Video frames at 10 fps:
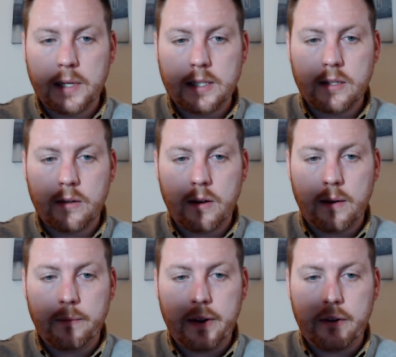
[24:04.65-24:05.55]
So
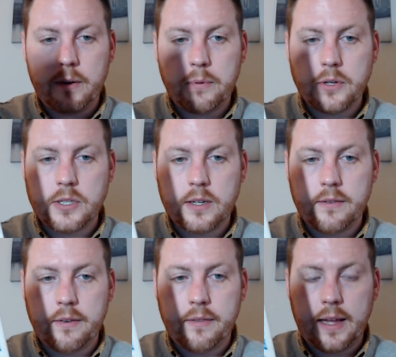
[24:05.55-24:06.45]
I'm very appreciative
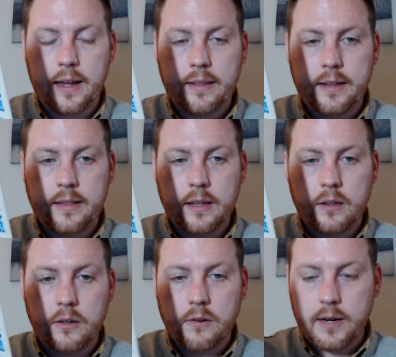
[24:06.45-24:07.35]
of that. I think they
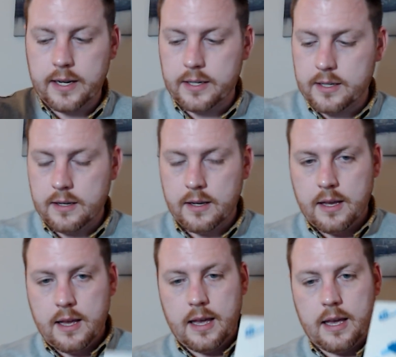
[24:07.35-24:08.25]
look great,
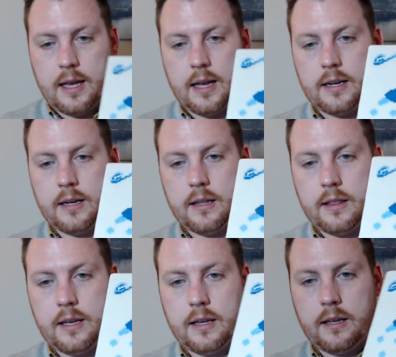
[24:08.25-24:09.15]
and
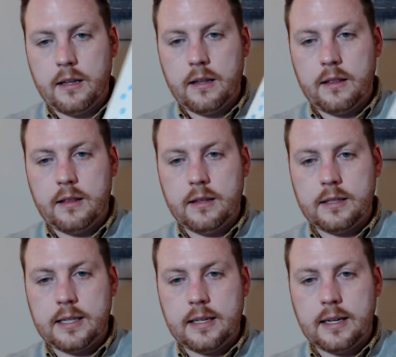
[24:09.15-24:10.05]
they
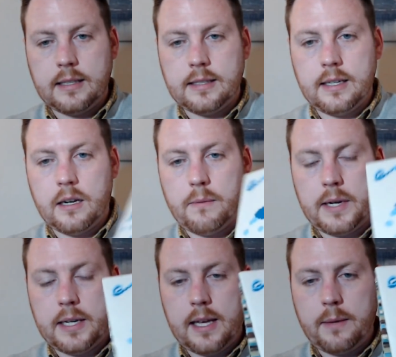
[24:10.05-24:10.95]
sit nicely on
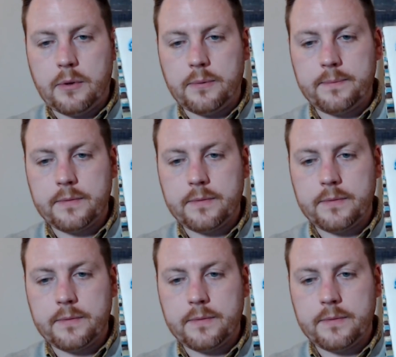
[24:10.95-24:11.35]
my table.